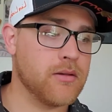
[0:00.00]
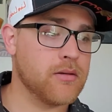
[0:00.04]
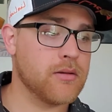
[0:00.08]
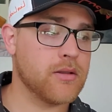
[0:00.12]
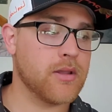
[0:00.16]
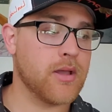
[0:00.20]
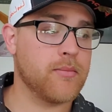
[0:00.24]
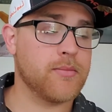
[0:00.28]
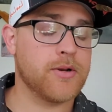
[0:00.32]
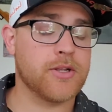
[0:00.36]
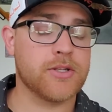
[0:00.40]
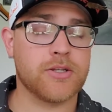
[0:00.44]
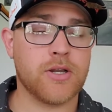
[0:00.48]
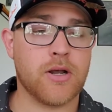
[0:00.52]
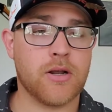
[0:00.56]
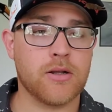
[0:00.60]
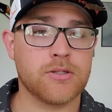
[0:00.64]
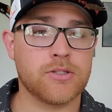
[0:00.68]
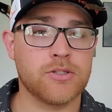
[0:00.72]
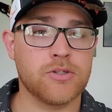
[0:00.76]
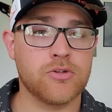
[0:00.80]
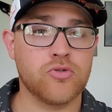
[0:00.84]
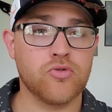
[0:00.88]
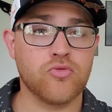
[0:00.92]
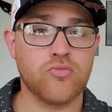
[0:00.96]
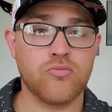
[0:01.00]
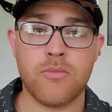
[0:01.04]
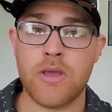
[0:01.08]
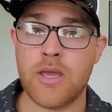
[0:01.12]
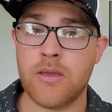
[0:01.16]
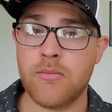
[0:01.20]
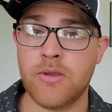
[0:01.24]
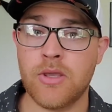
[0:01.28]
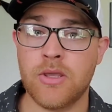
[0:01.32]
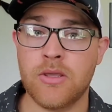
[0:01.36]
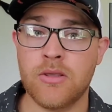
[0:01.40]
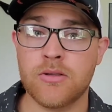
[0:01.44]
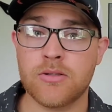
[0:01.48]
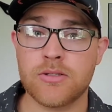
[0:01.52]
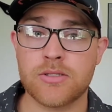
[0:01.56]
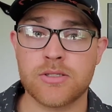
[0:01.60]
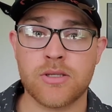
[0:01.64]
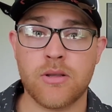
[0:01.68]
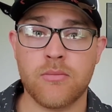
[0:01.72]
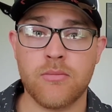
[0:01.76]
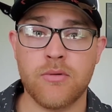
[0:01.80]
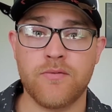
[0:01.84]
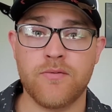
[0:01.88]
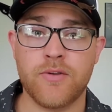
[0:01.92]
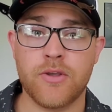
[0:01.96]
coming to talk to maybe
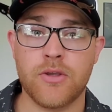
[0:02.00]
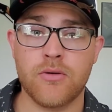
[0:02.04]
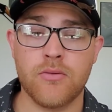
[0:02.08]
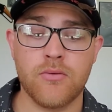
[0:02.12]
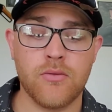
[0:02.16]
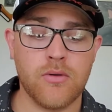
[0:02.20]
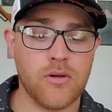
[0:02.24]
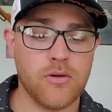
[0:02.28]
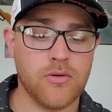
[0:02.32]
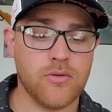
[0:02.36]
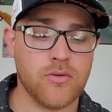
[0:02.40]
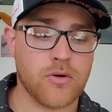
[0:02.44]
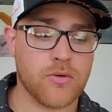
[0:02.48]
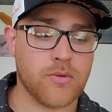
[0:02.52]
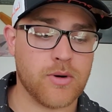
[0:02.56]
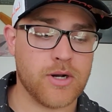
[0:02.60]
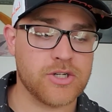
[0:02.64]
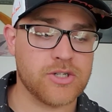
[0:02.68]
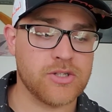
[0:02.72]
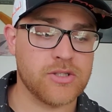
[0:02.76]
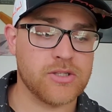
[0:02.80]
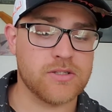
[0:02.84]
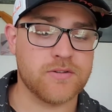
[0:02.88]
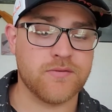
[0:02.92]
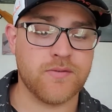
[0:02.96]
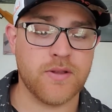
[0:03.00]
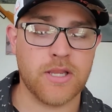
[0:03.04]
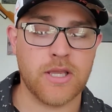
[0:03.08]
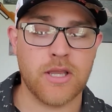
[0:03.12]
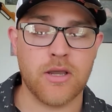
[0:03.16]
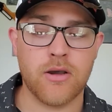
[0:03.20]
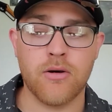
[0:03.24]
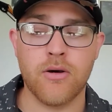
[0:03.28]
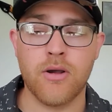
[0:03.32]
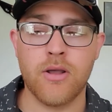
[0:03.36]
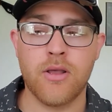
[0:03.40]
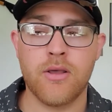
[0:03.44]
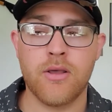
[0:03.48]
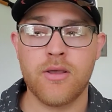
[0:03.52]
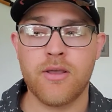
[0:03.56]
some of you who are watching this video.